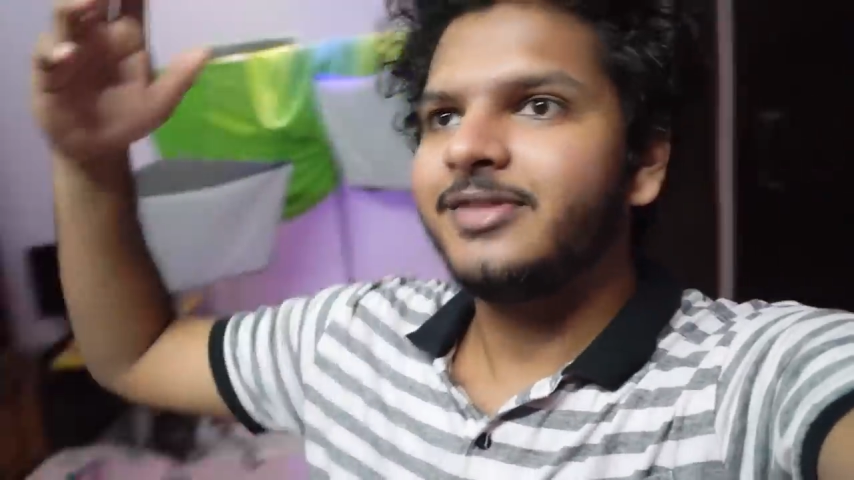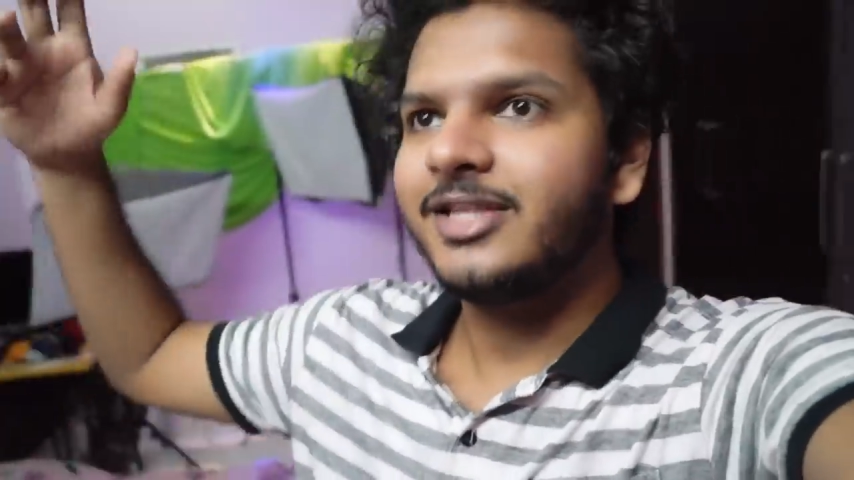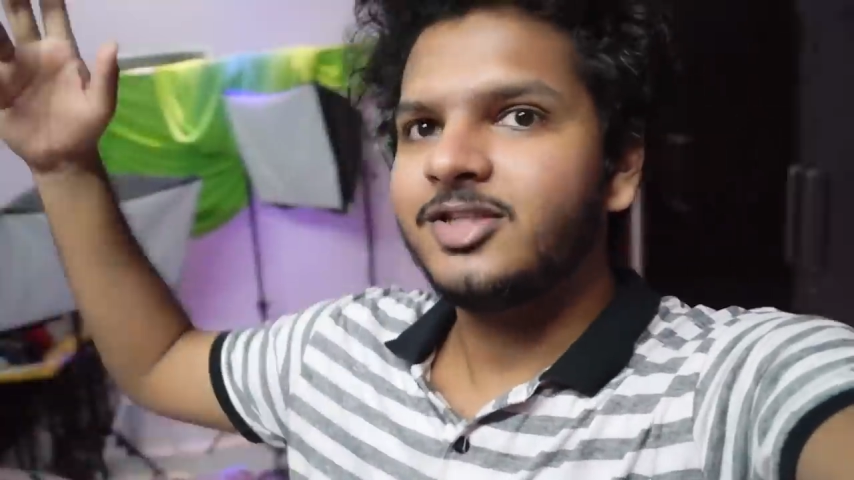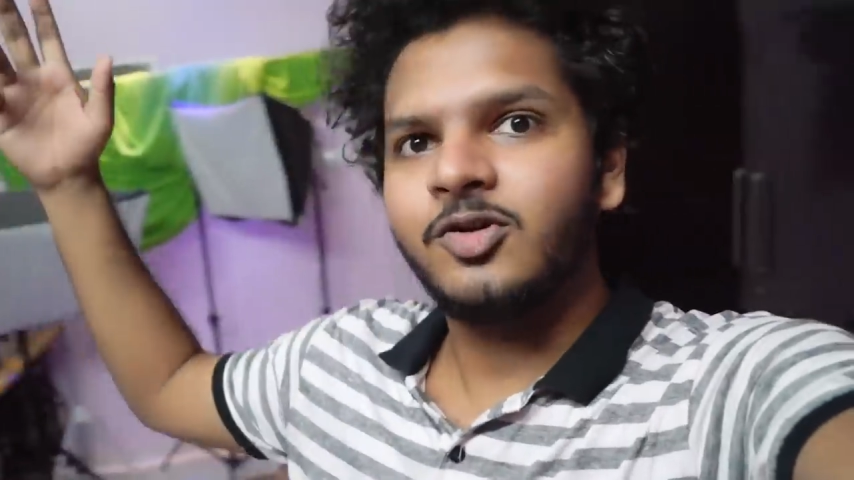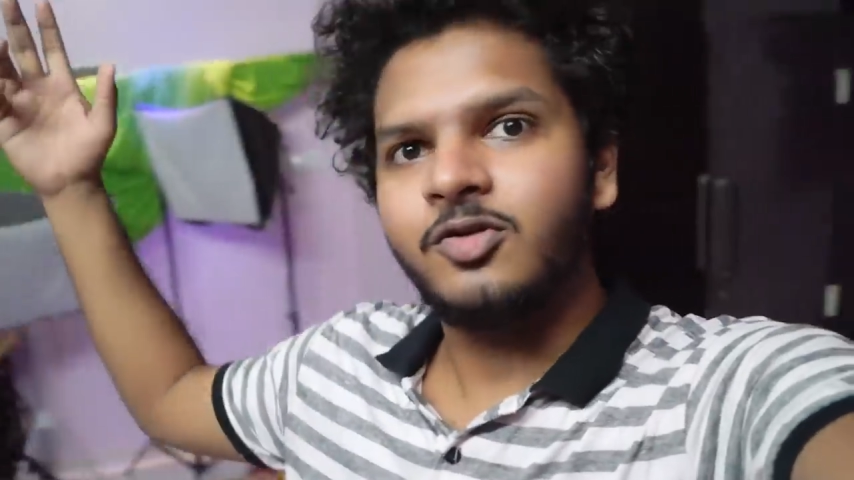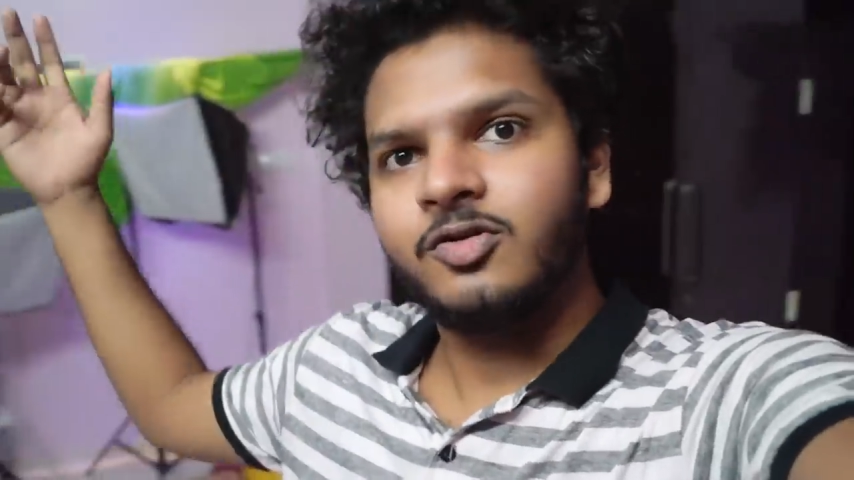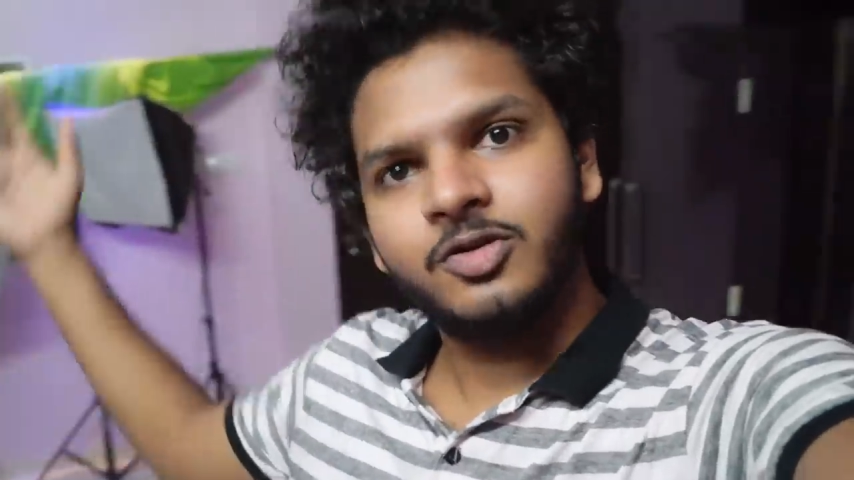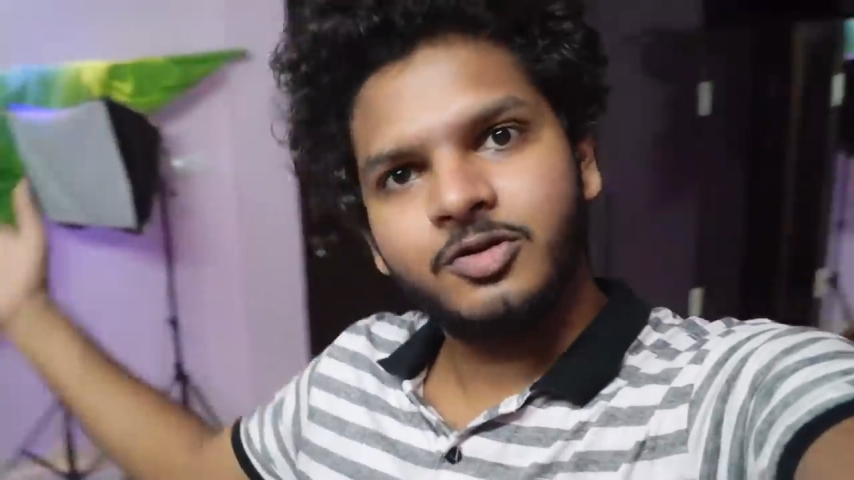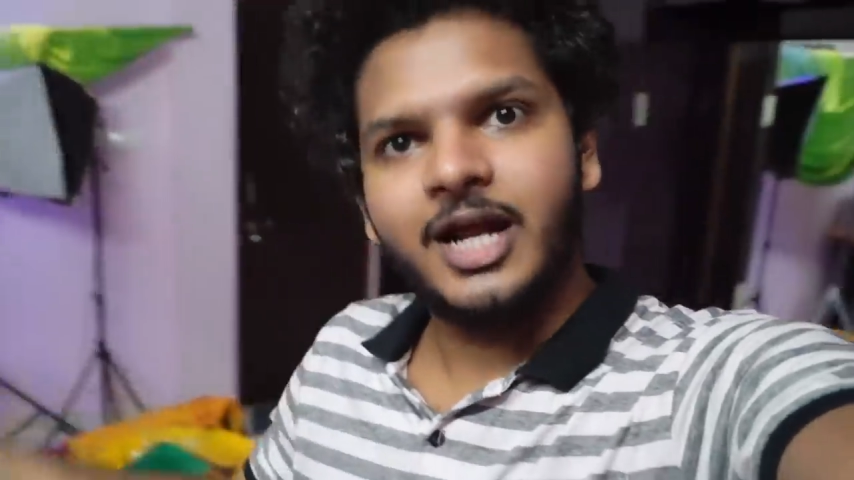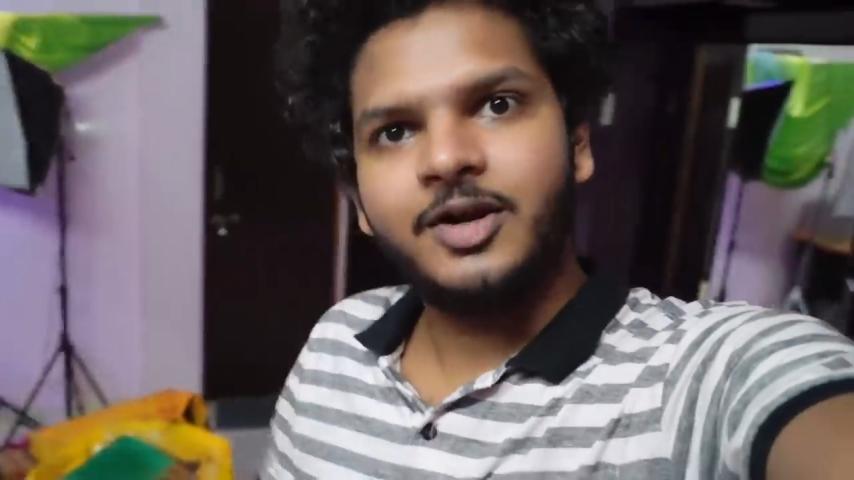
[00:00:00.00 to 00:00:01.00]
let's go
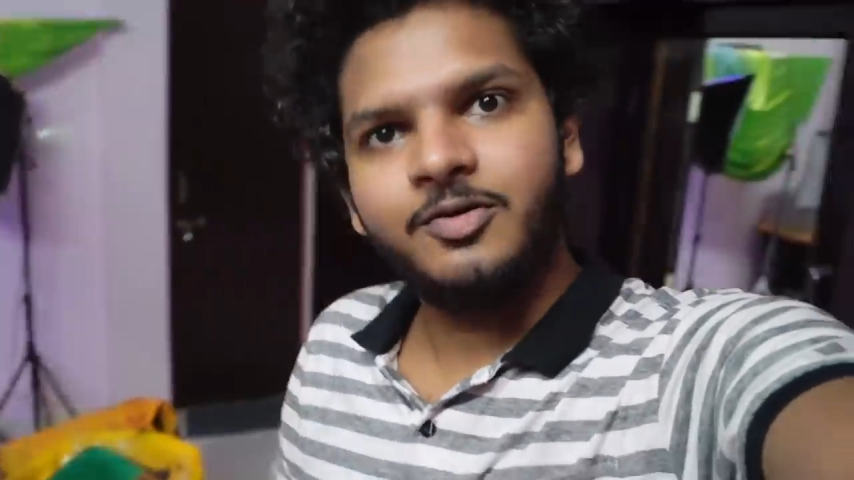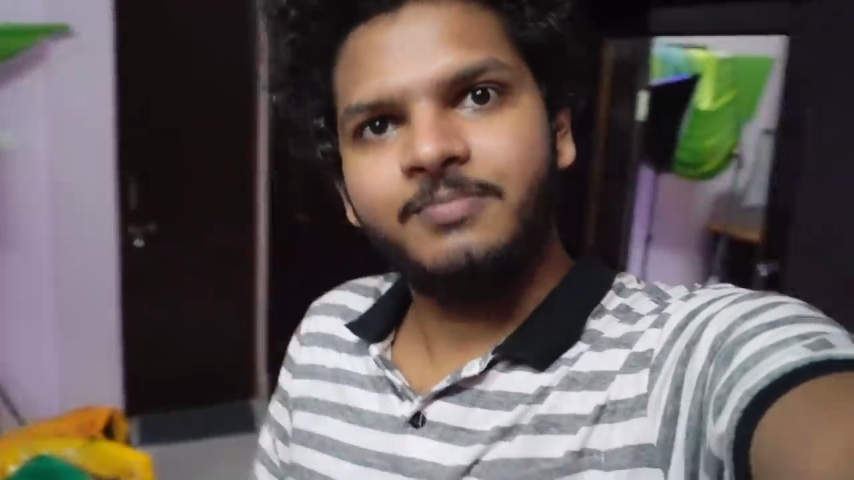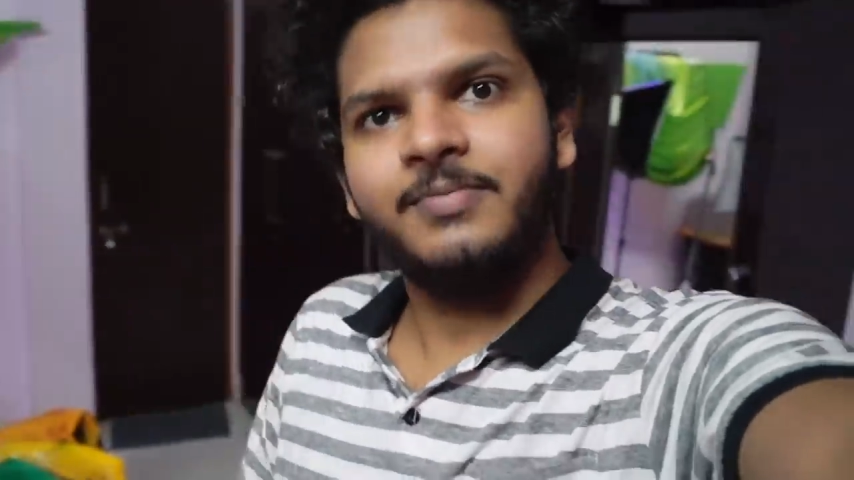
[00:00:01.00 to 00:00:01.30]
to that room